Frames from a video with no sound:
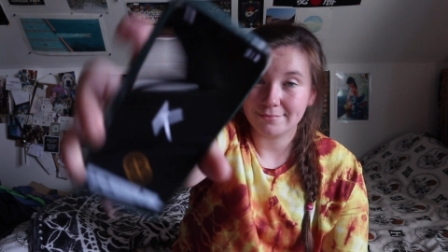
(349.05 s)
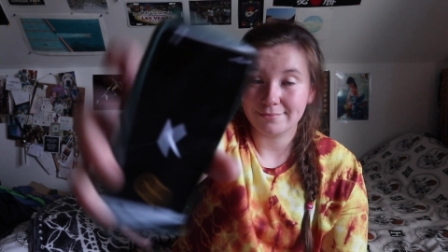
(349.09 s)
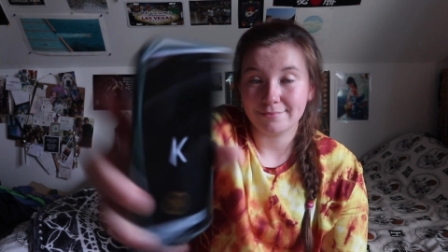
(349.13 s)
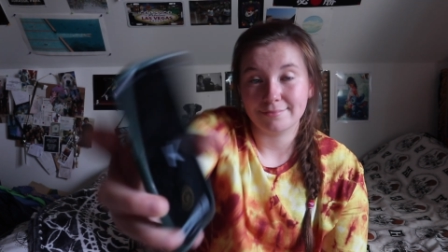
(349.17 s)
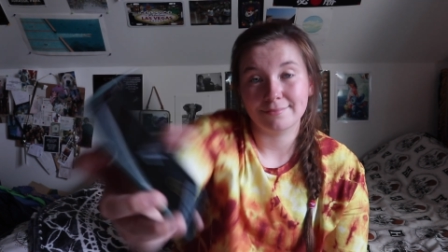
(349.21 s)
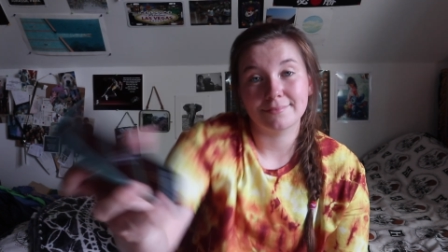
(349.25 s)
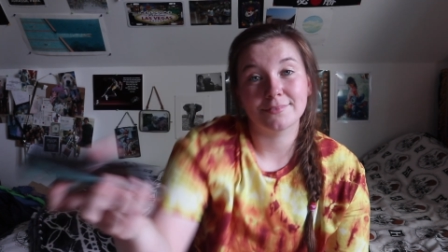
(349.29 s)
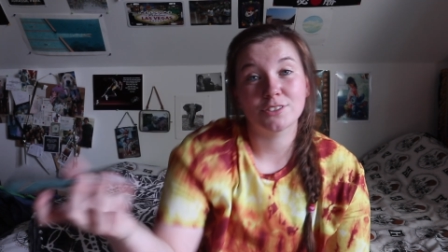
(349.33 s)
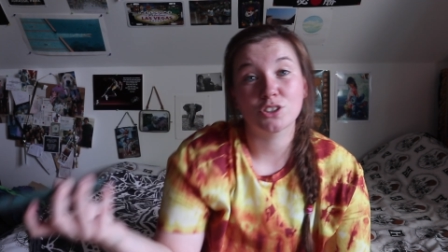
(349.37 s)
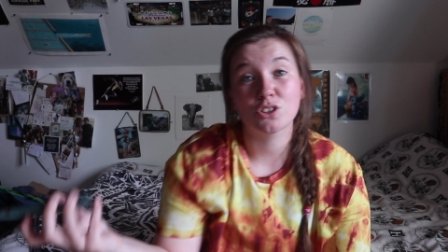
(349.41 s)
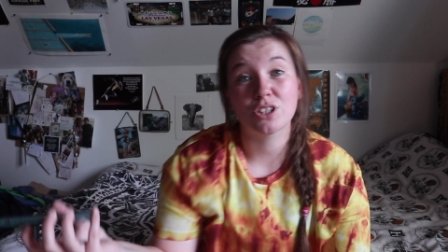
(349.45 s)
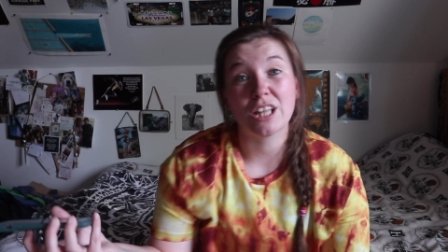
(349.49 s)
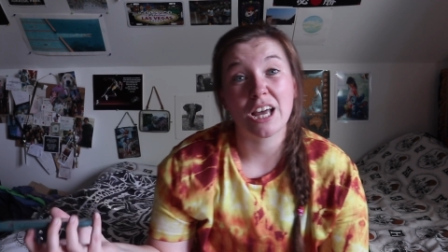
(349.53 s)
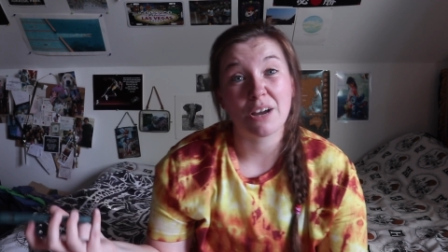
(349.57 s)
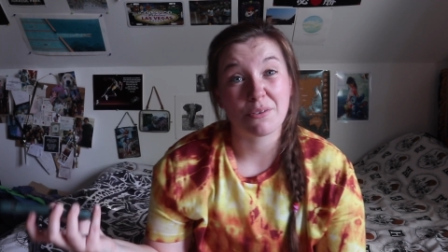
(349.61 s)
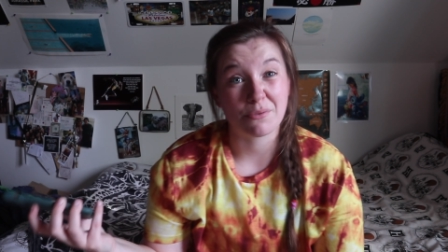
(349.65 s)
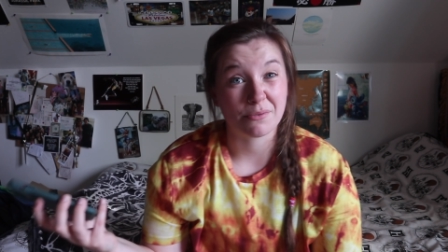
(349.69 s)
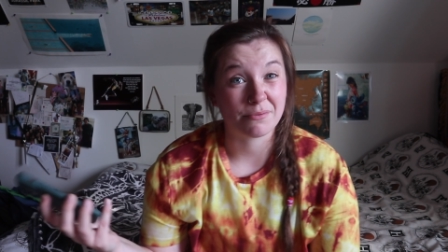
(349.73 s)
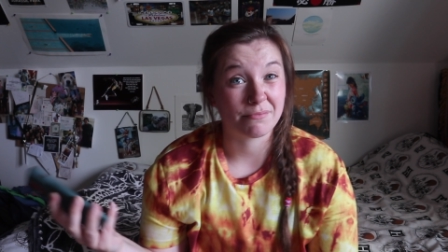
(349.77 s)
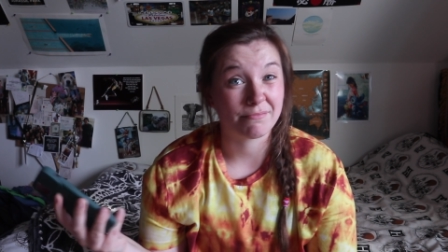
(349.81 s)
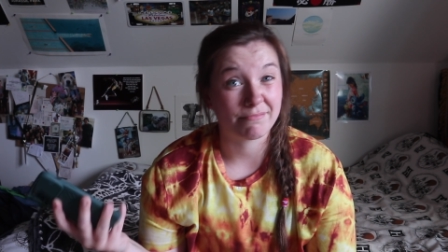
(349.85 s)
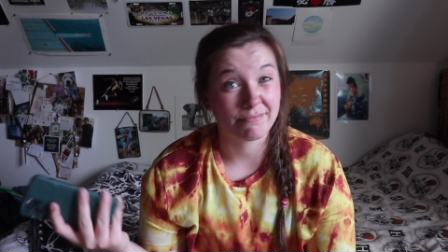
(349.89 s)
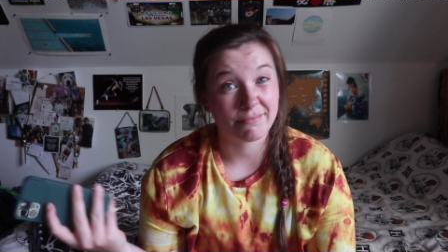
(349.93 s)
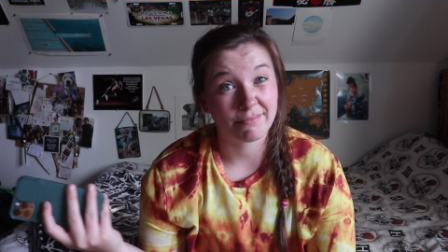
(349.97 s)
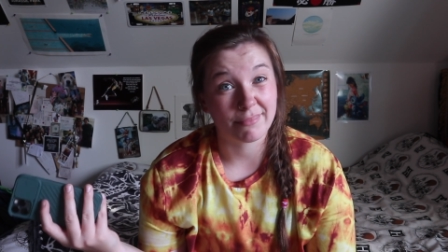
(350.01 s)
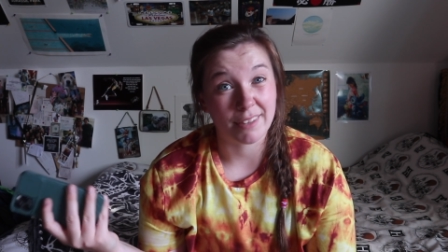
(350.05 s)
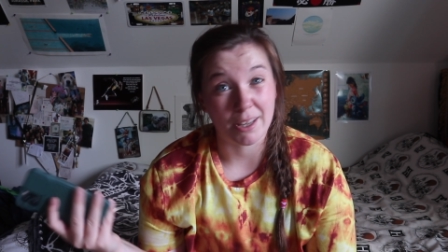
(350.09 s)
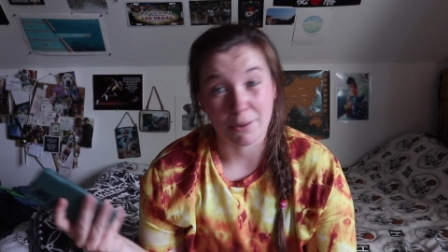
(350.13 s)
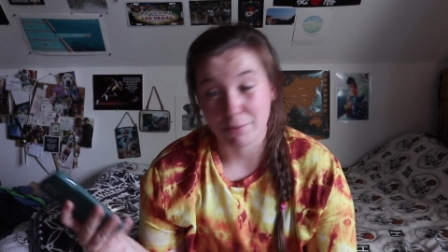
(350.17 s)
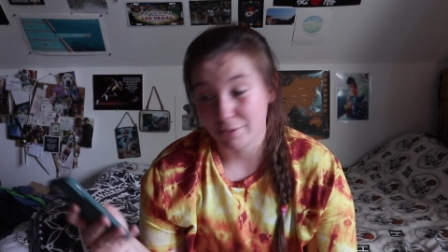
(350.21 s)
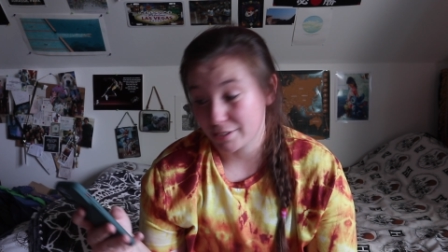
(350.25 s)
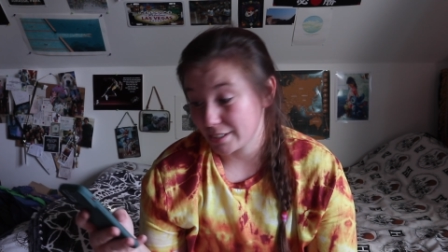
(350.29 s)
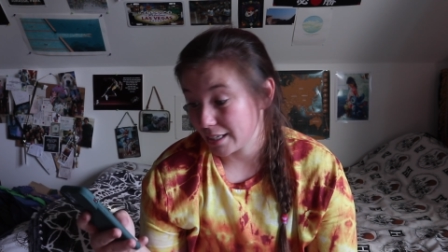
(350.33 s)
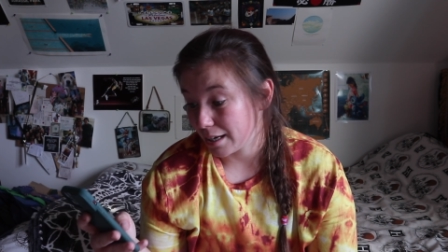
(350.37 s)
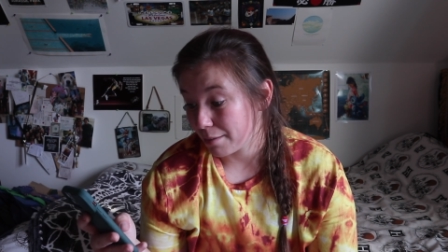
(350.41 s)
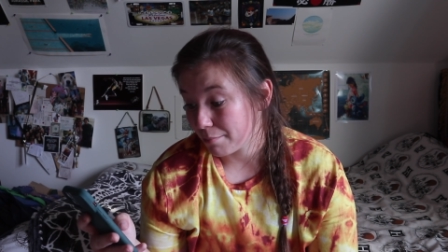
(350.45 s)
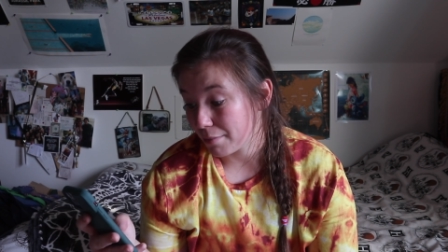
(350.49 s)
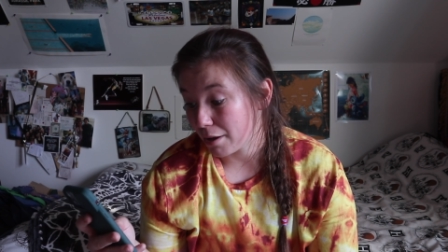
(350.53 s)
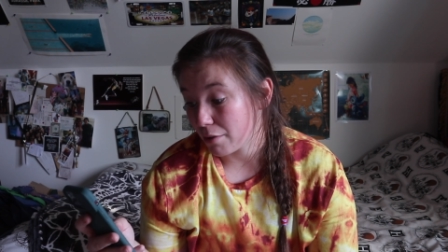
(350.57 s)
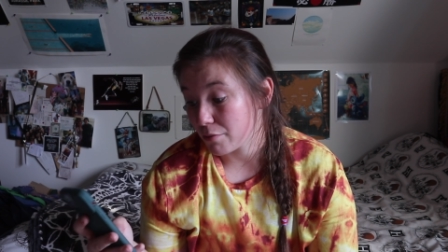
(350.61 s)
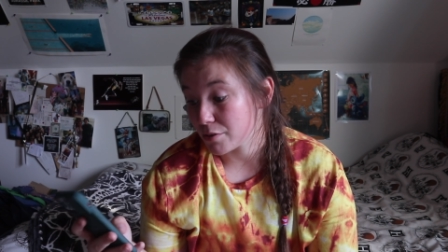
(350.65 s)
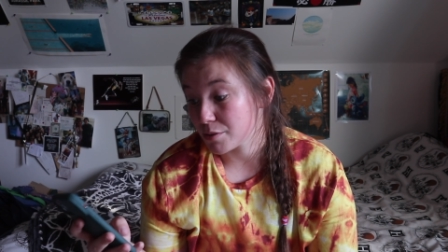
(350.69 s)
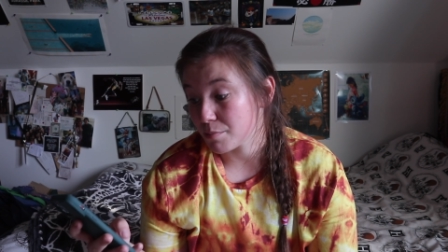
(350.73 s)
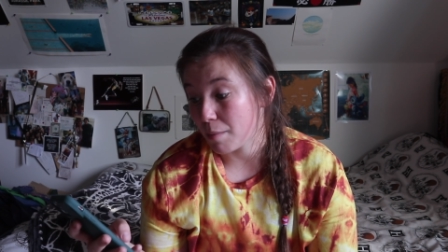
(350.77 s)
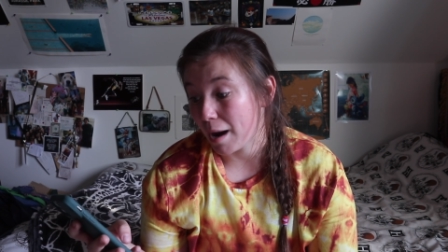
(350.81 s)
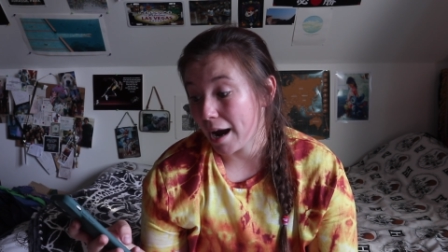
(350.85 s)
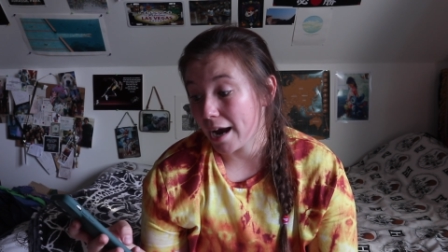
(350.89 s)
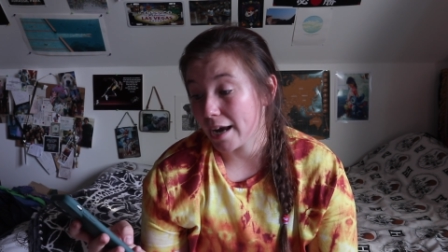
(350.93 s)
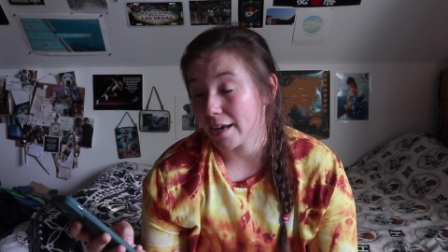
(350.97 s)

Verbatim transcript: So that, that was that. That was my